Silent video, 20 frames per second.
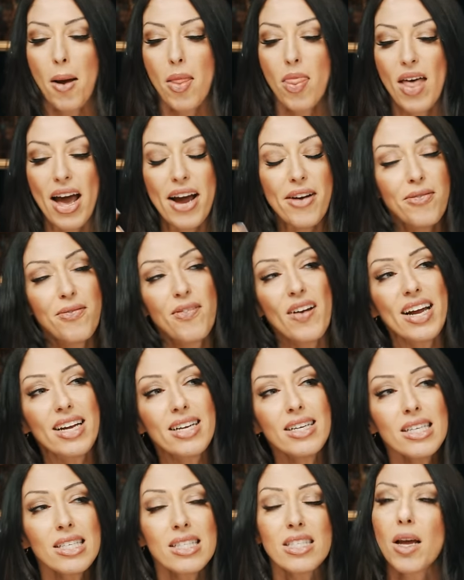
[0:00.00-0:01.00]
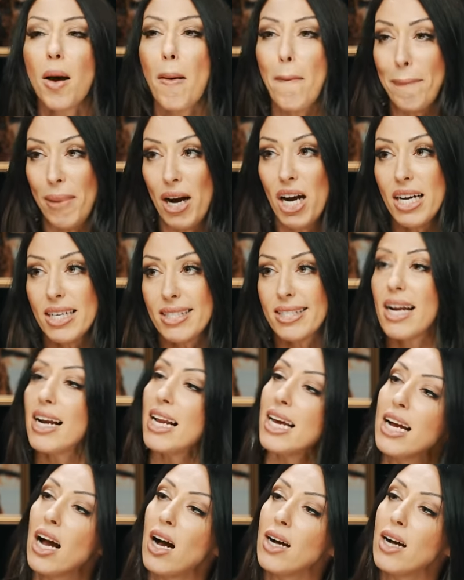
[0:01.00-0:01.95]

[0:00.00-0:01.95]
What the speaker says: Their face, personally,